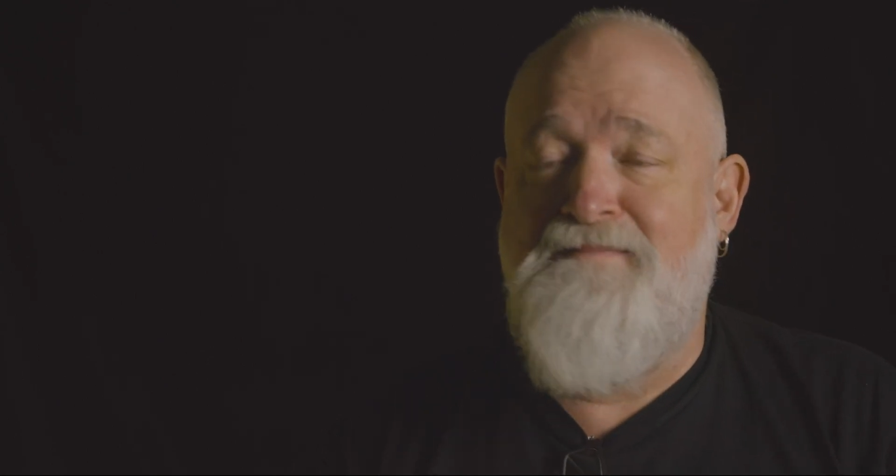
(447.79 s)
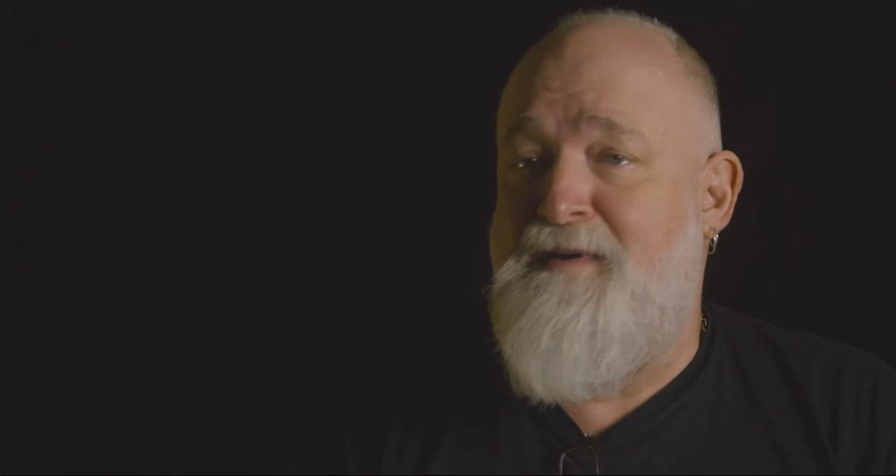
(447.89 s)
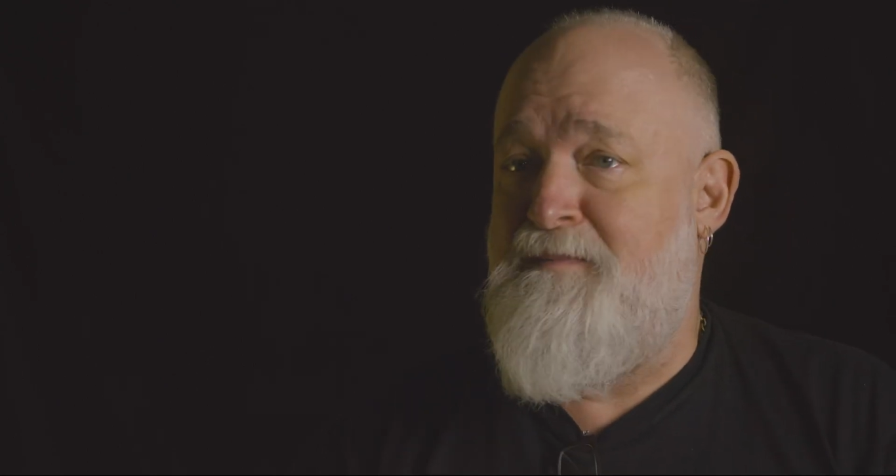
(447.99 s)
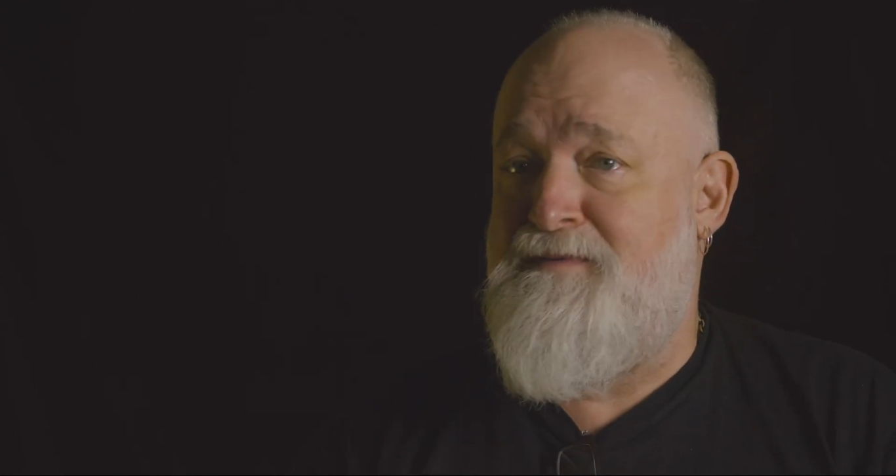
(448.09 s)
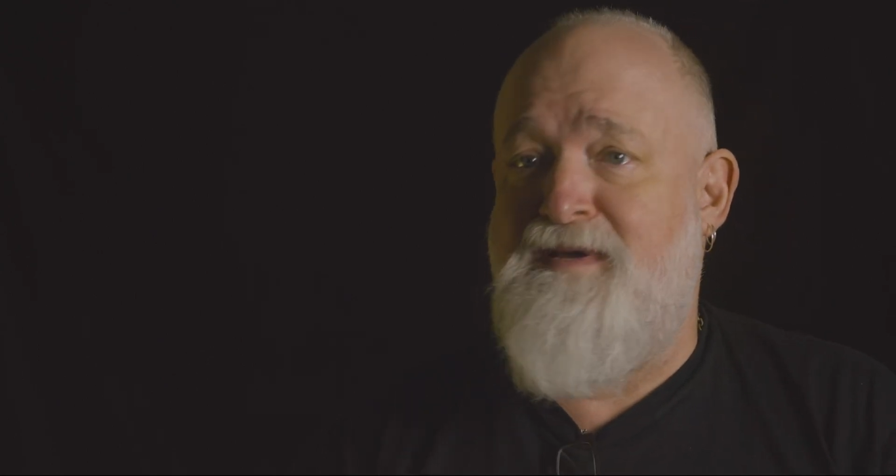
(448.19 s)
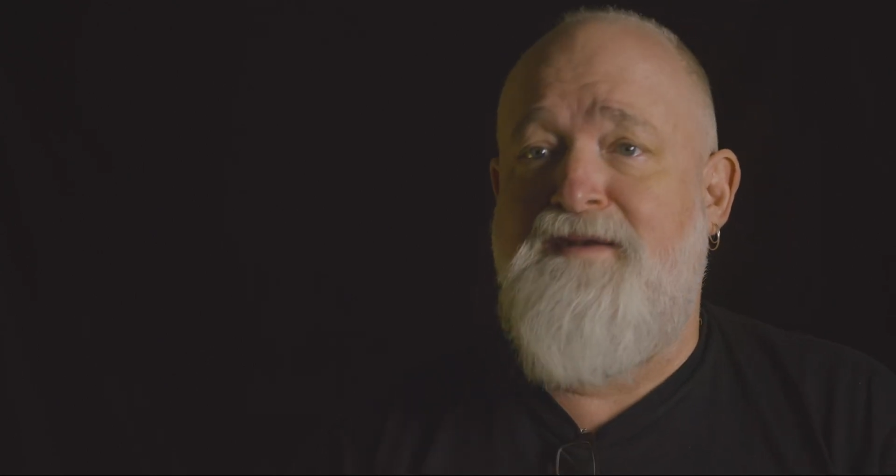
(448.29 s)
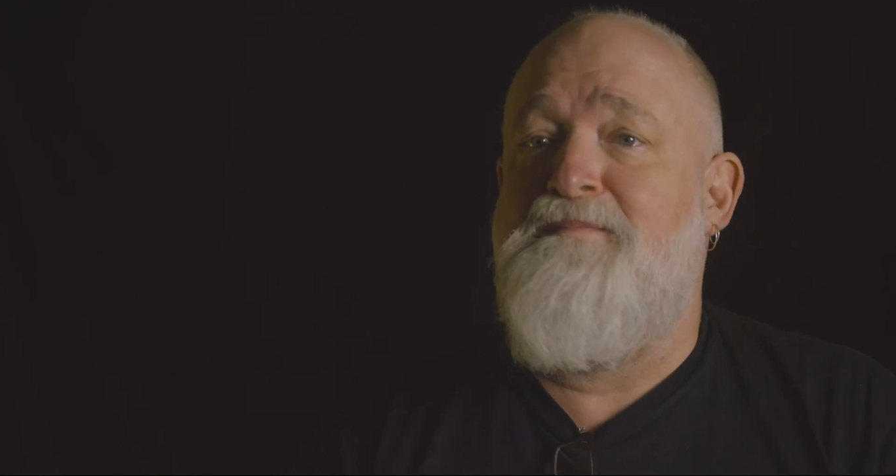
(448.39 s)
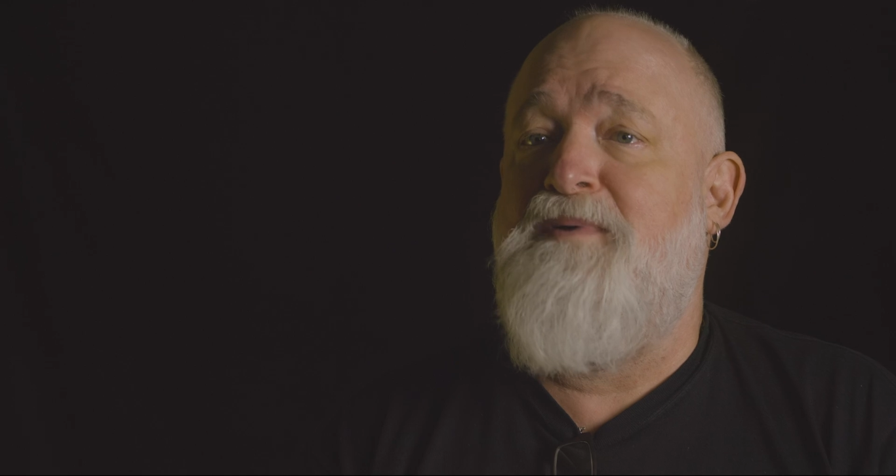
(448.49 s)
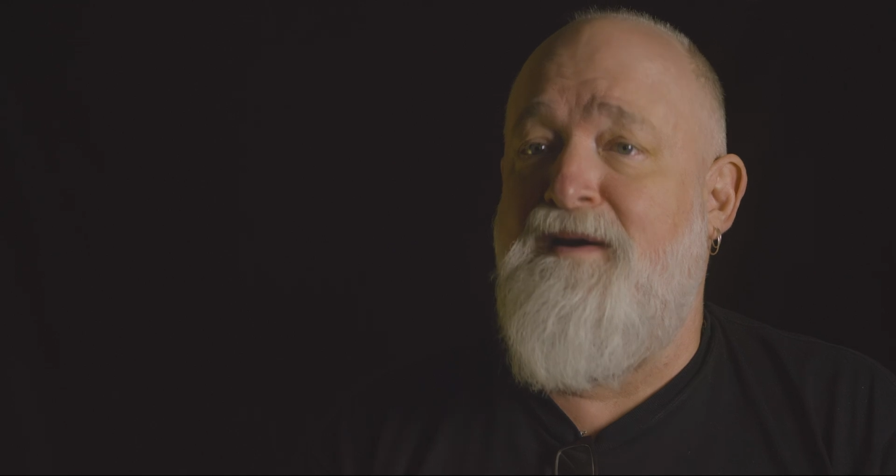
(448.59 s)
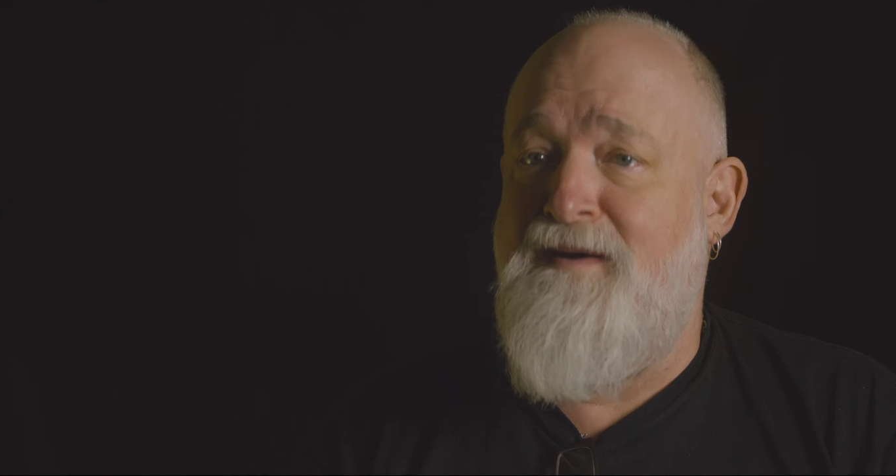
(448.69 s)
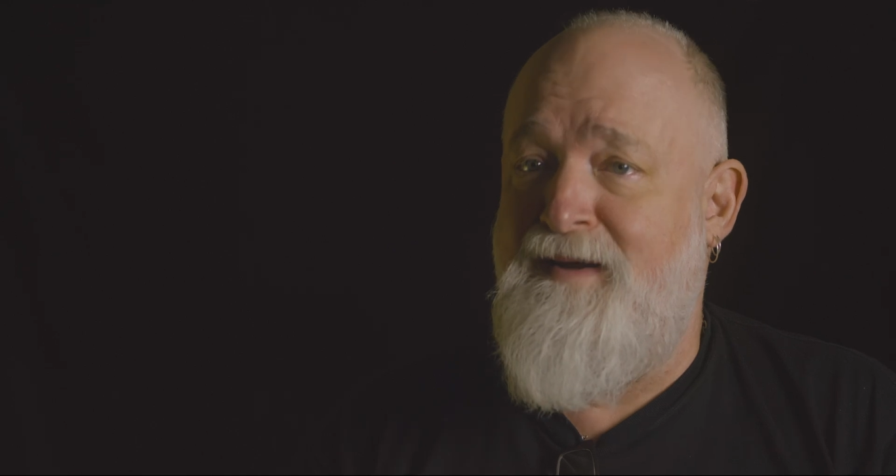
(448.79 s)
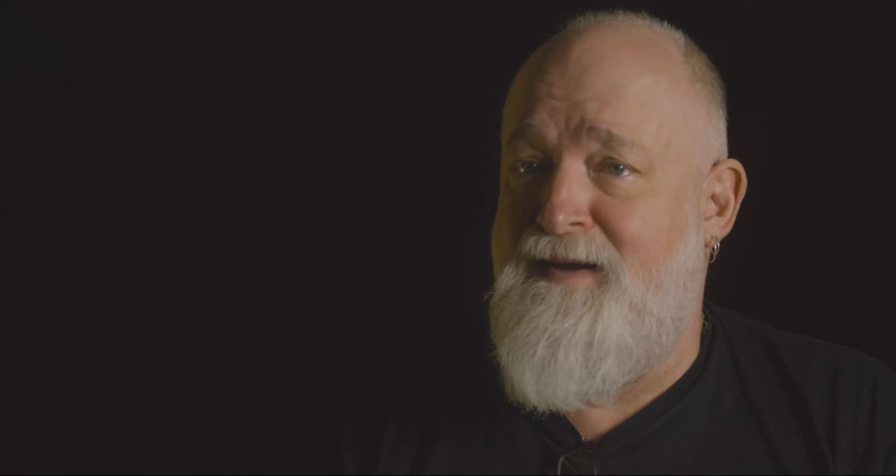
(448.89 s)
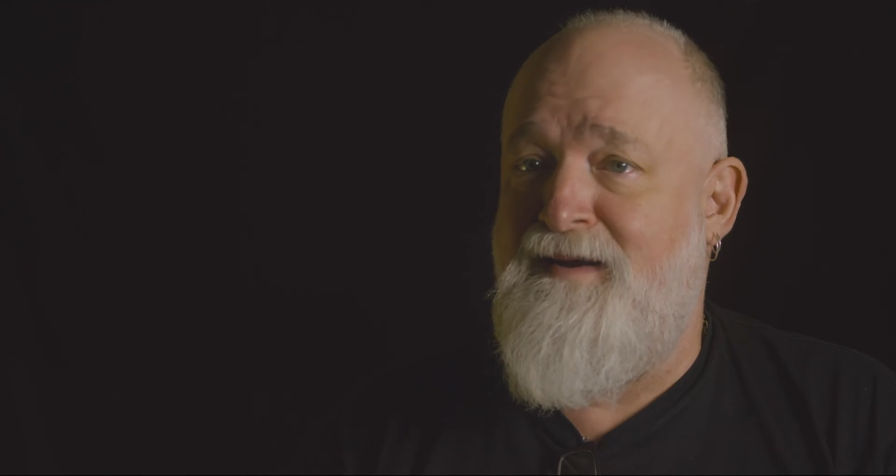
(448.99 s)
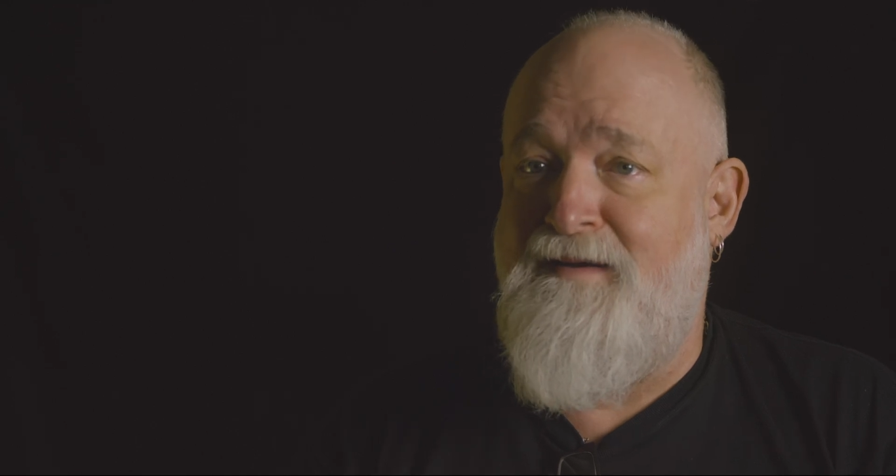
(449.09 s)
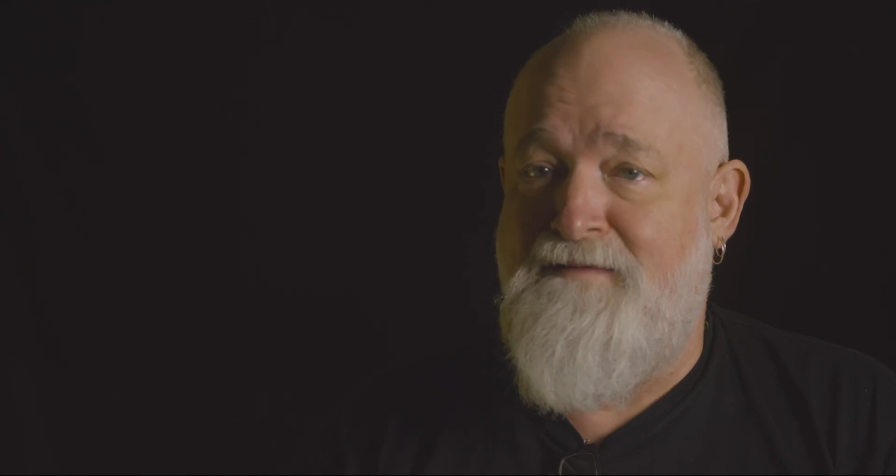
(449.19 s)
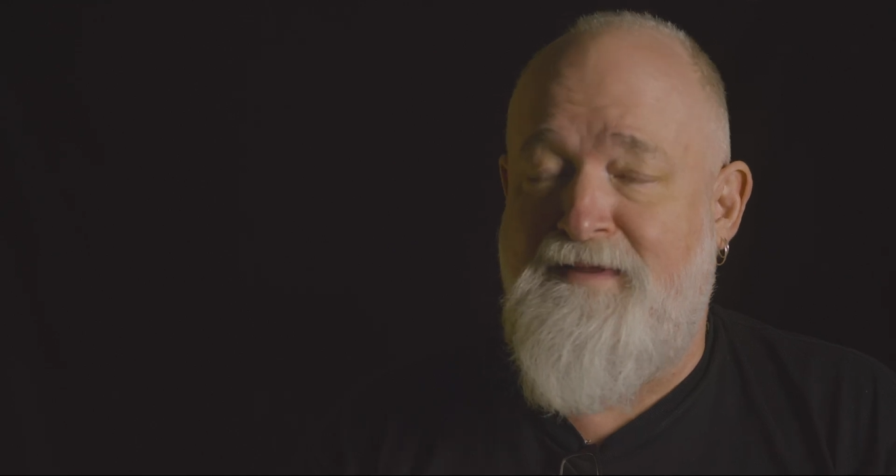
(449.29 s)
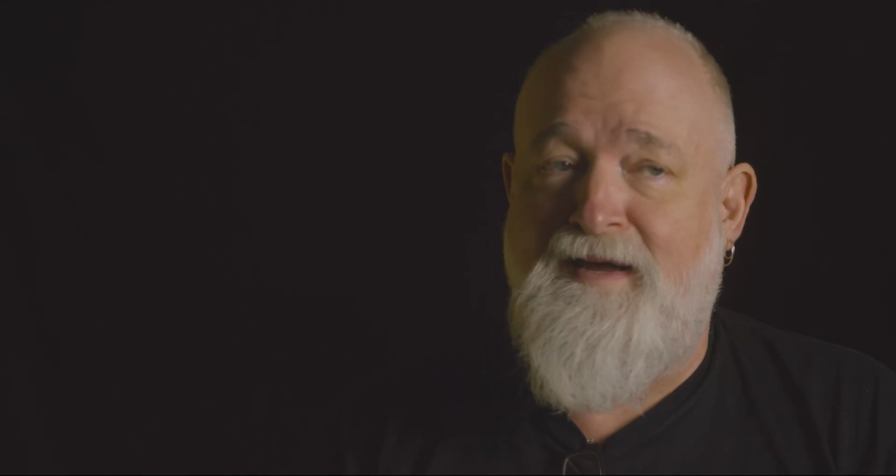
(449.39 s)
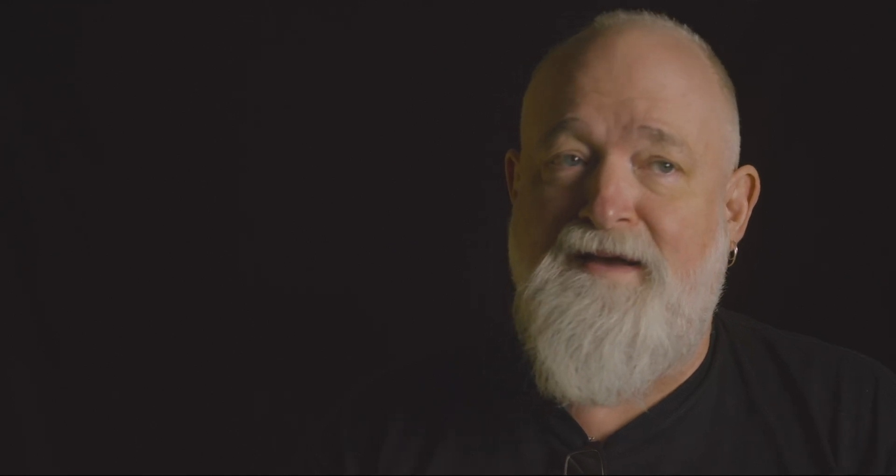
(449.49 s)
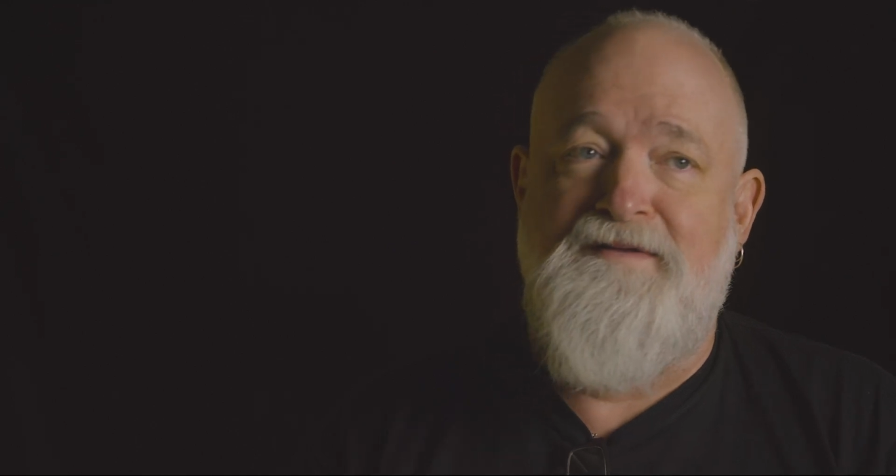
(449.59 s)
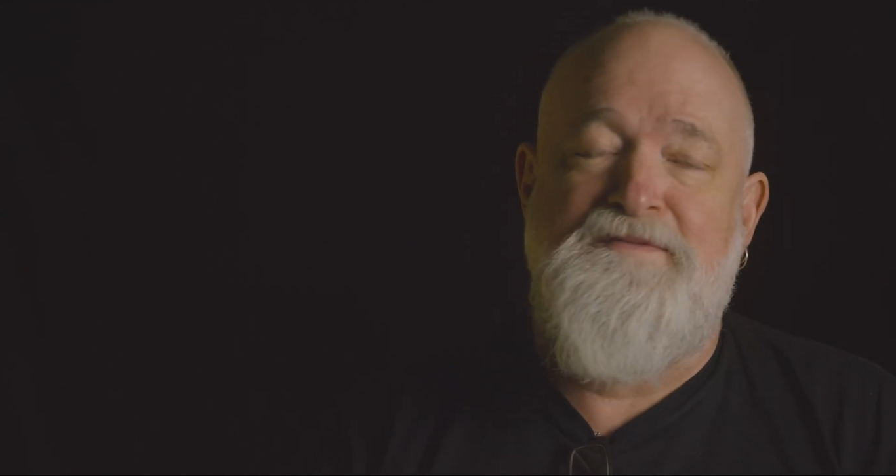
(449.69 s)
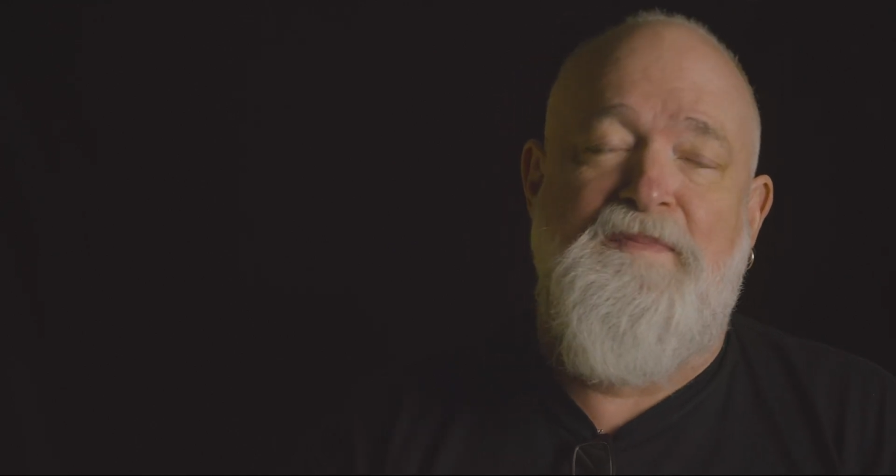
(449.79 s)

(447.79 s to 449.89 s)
people tend to party and everything else.